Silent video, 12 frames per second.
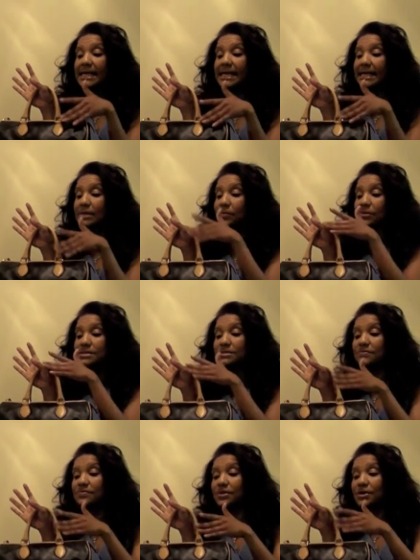it
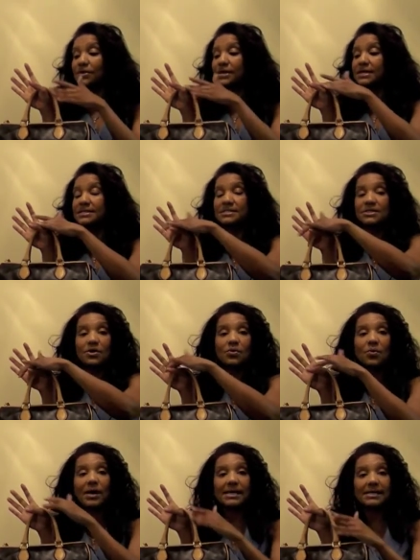was very
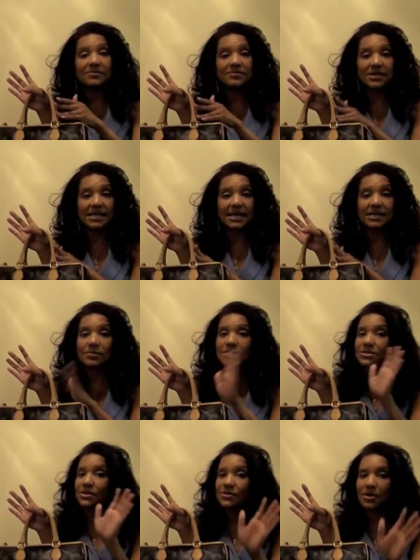stark white vachetta,
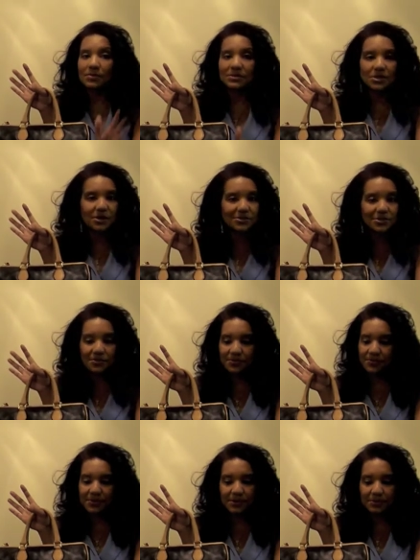which I thought was also
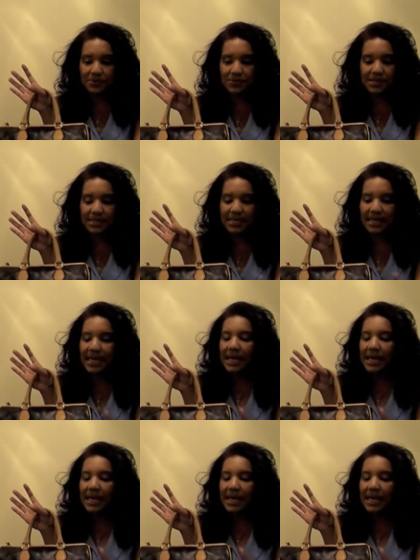very pretty.